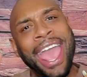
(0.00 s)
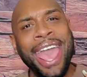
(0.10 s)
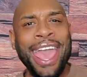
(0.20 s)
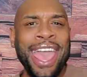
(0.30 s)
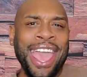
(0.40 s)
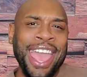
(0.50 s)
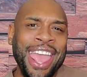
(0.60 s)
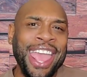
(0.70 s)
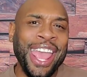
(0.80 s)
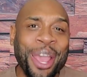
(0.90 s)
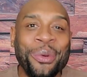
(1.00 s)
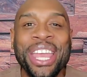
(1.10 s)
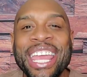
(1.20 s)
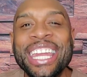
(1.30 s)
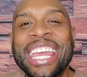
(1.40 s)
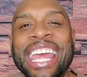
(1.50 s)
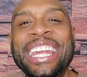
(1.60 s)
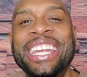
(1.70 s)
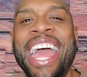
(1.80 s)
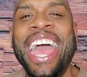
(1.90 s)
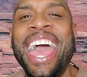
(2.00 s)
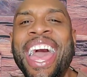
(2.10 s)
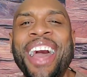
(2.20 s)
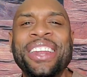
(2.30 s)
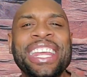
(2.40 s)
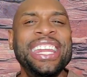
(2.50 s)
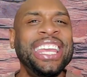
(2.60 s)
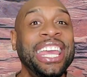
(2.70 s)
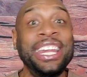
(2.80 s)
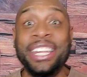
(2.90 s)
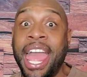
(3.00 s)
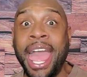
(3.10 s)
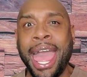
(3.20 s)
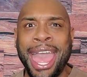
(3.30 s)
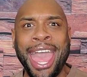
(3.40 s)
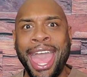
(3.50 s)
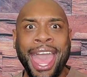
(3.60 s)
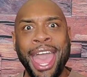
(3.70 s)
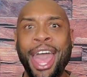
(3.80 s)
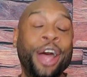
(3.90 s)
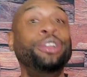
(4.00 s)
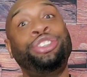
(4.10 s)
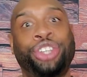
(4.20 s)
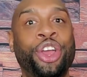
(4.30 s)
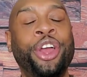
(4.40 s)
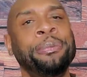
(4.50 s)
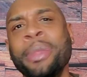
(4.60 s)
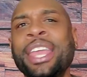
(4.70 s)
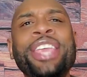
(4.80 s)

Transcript: Hey, we in to get down, in to get down shirt.